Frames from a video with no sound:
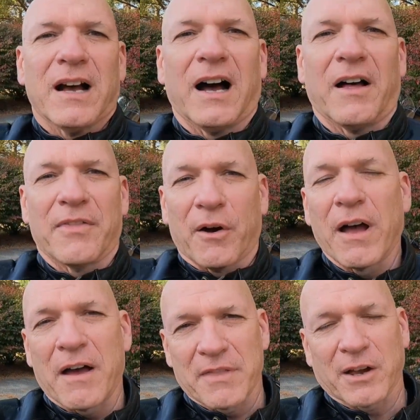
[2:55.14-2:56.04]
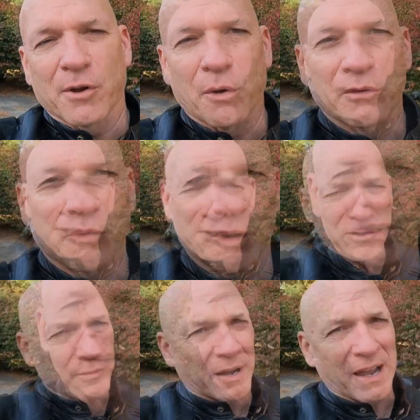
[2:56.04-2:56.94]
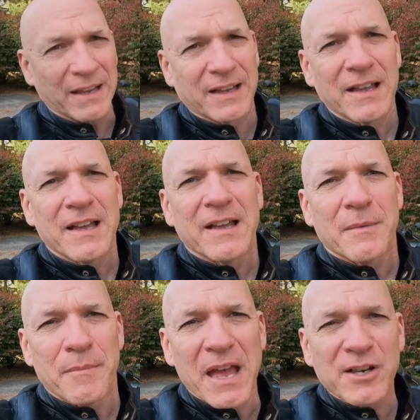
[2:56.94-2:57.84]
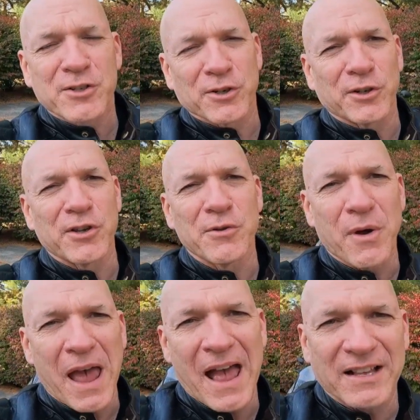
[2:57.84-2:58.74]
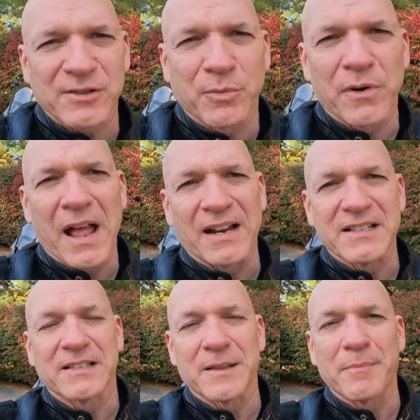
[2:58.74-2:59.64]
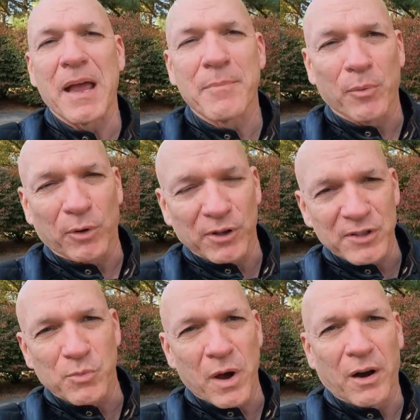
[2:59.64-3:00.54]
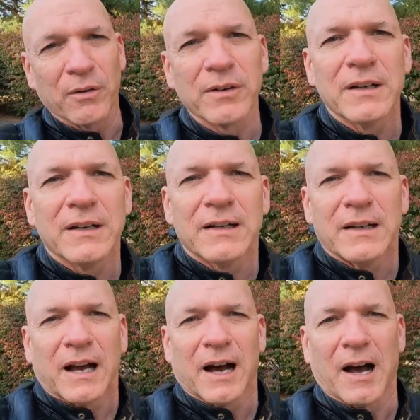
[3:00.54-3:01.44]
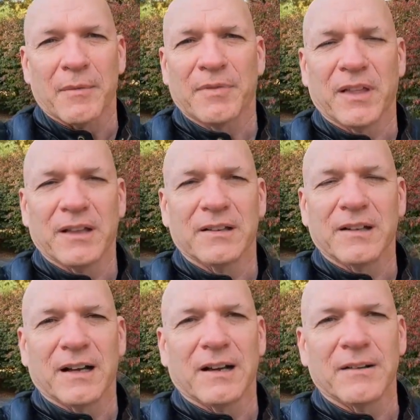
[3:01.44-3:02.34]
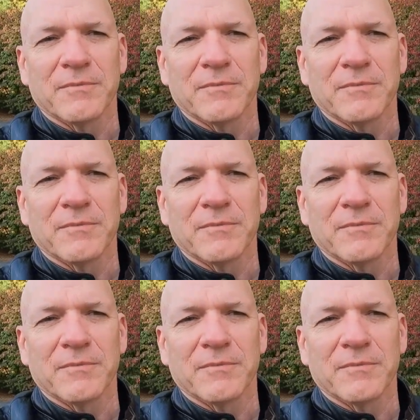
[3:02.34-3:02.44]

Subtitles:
they'll have that code for you. Purchase your bike, make sure you ask where that is in the paperwork as well. The